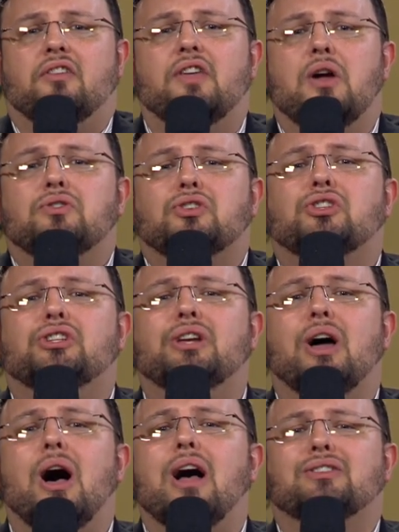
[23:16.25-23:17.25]
there's
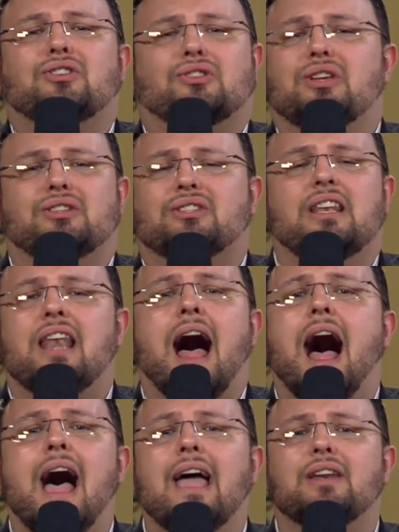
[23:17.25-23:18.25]
just the
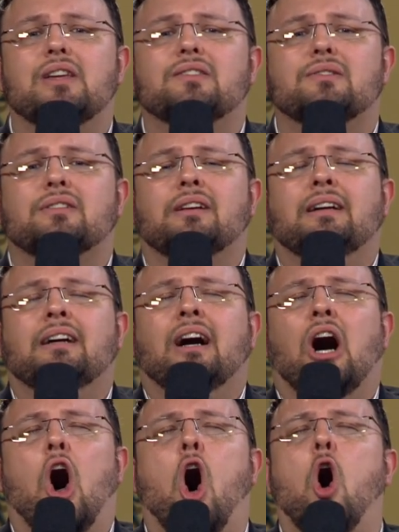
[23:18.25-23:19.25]
slightest
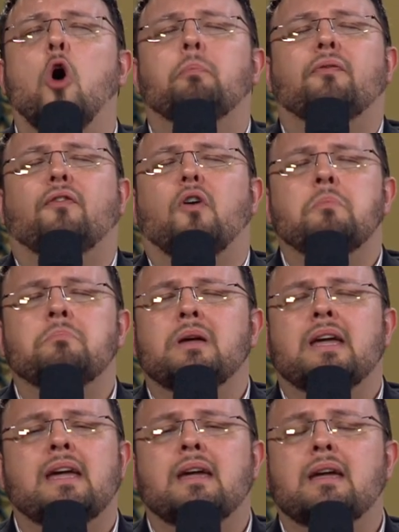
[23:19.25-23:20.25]
hope for
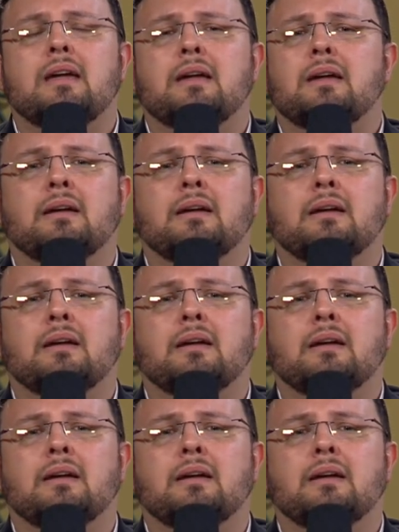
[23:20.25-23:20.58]
me,